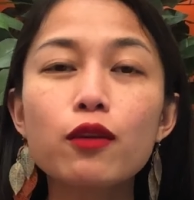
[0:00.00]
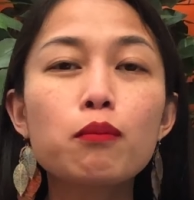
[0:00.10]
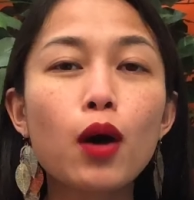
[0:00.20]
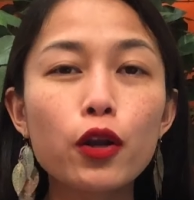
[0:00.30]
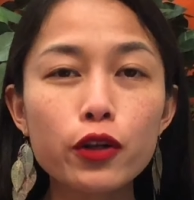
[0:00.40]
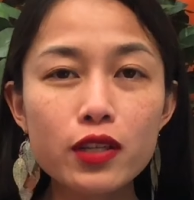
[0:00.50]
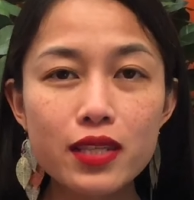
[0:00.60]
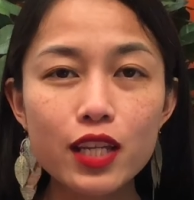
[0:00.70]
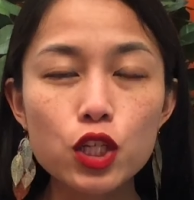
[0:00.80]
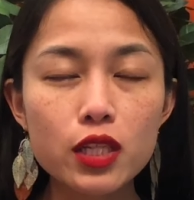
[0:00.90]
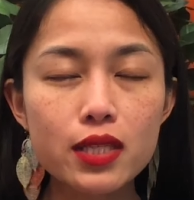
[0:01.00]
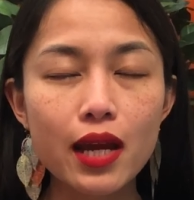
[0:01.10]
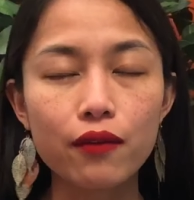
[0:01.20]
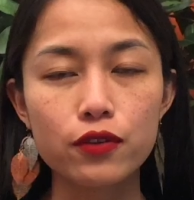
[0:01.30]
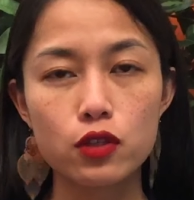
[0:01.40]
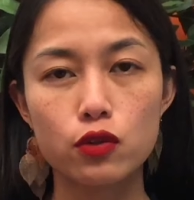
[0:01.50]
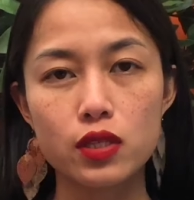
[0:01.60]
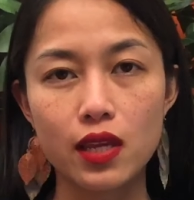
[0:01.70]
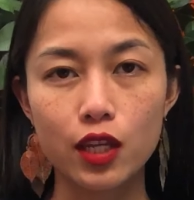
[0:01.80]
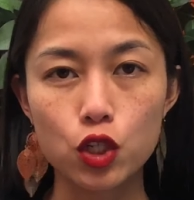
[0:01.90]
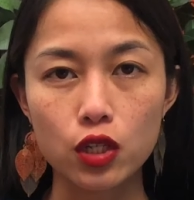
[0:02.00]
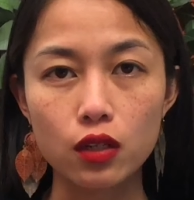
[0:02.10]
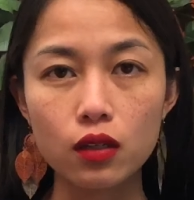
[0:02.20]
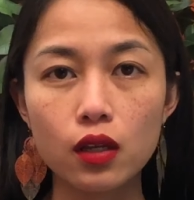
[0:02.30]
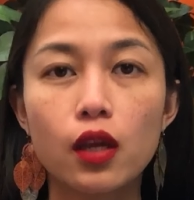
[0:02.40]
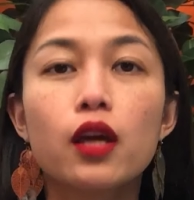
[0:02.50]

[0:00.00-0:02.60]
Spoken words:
Modernization Staff Association,